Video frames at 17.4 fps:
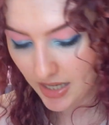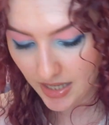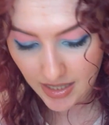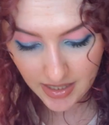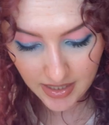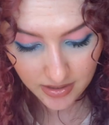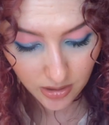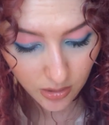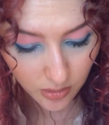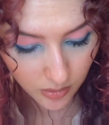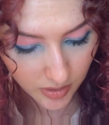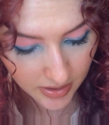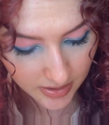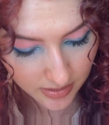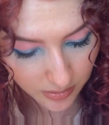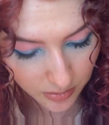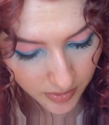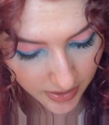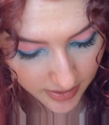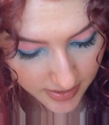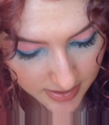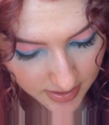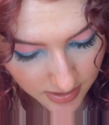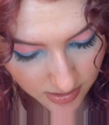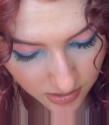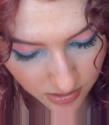And oh, and the
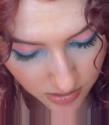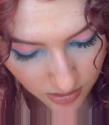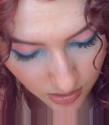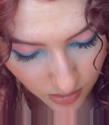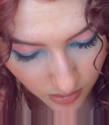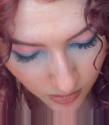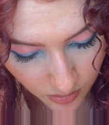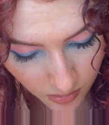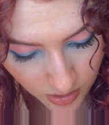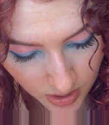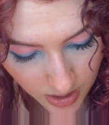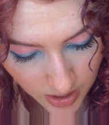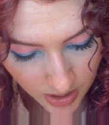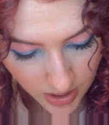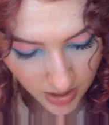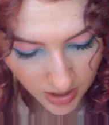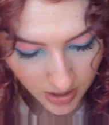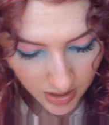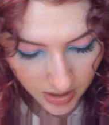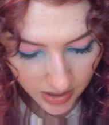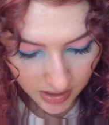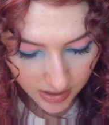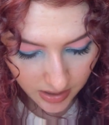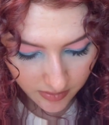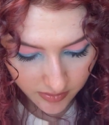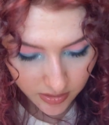weights. So
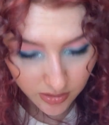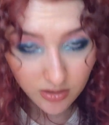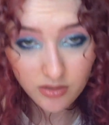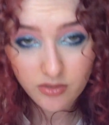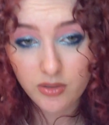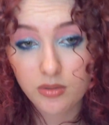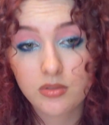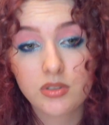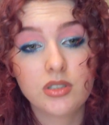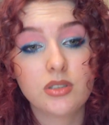even though I've only